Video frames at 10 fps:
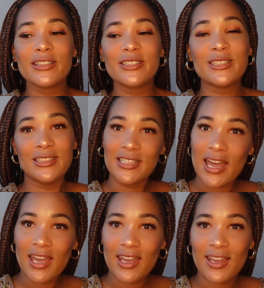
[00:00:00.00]

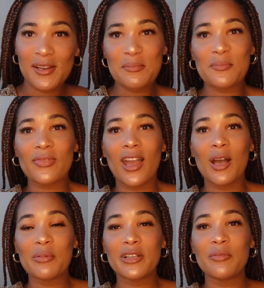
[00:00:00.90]
Today
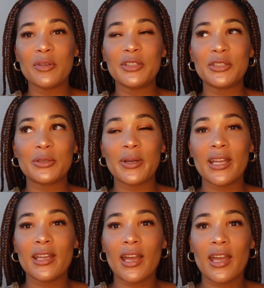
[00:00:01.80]
I'm gonna be
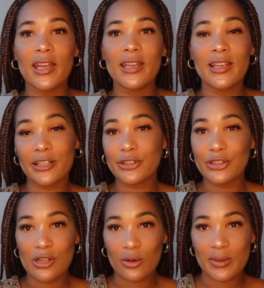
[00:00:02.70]
doing a get
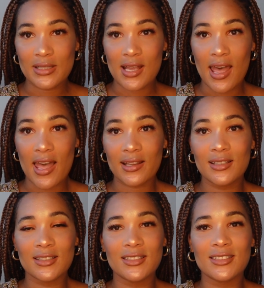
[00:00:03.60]
to know me tag,
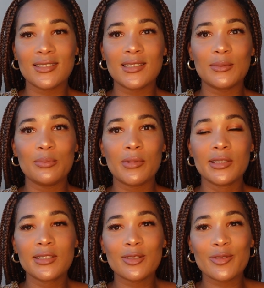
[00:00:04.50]
because
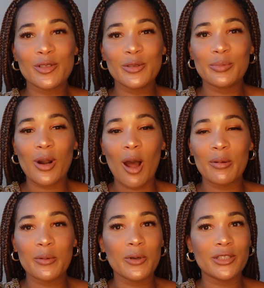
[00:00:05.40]
most of you
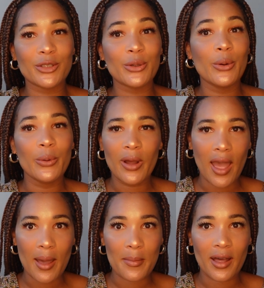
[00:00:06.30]
probably wonder, who
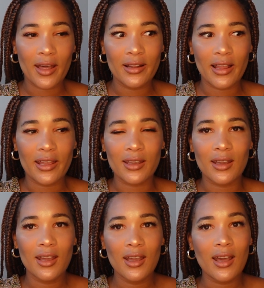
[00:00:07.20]
am I? Like,
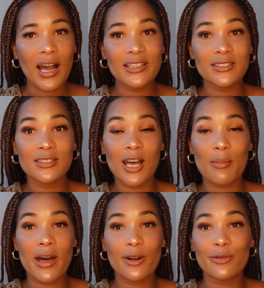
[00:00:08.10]
I just come
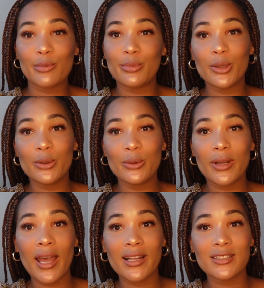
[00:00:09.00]
out of the blue
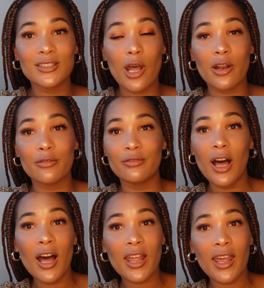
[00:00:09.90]
and start
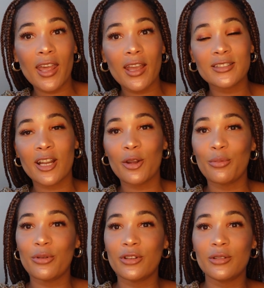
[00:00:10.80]
vlogging,
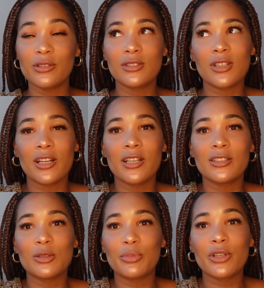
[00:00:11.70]
starting
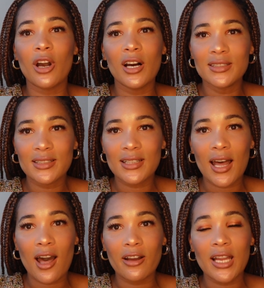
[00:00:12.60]
to put content
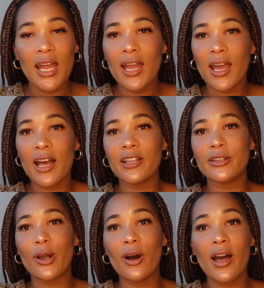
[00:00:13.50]
out,
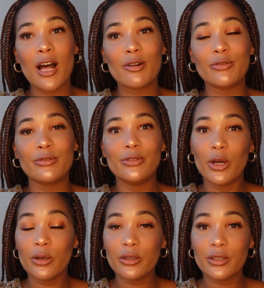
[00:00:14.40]
and y'all have
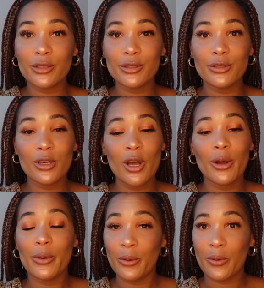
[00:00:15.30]
no clue
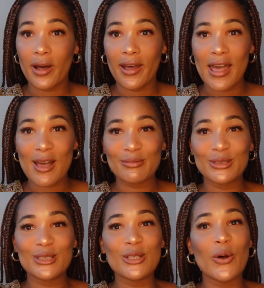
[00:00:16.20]
who I am.
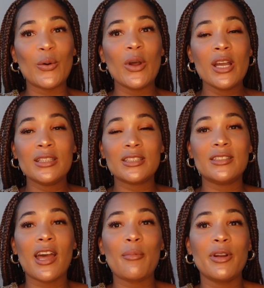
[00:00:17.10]
So
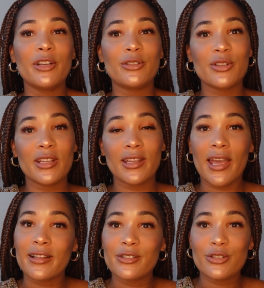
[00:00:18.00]
today I'm gonna do the
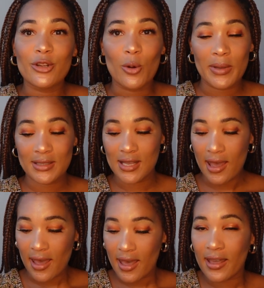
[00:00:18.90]
get to know me
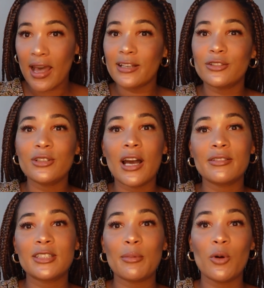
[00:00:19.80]
tag. I do
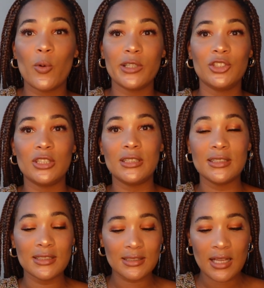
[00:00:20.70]
have some
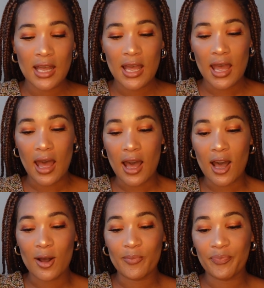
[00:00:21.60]
questions
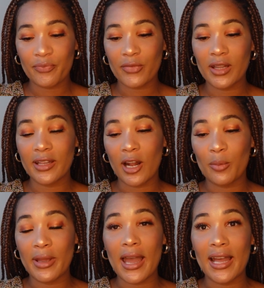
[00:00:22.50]
that
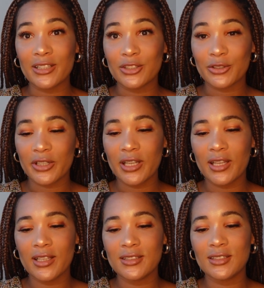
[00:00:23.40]
I'll be
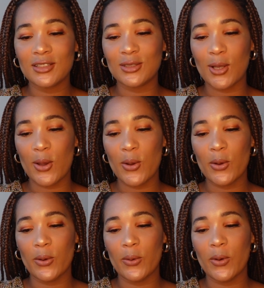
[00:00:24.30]
answering,
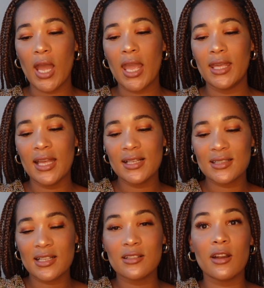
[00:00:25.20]
so yes,
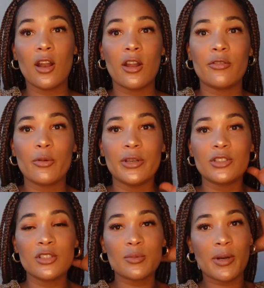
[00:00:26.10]
it's not a lot of
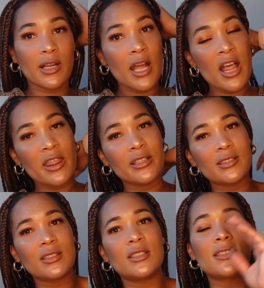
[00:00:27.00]
questions, but this
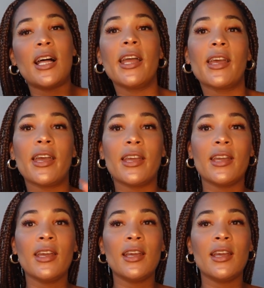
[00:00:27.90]
is just like a